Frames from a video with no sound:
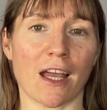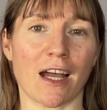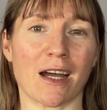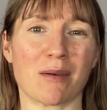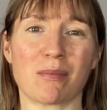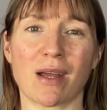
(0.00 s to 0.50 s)

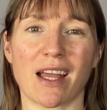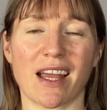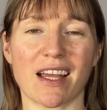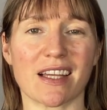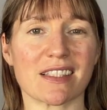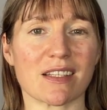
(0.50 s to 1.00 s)
And
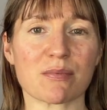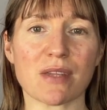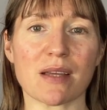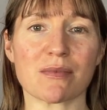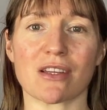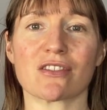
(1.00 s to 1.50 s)

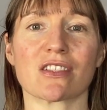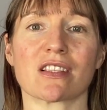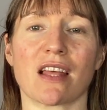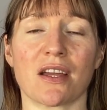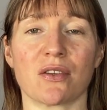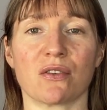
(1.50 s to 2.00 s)
sometimes I'll just
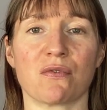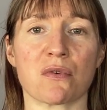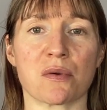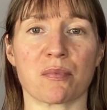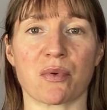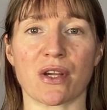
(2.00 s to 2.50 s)
lie on the floor
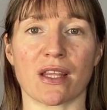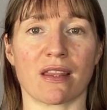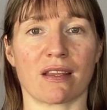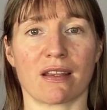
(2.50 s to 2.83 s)
and breathe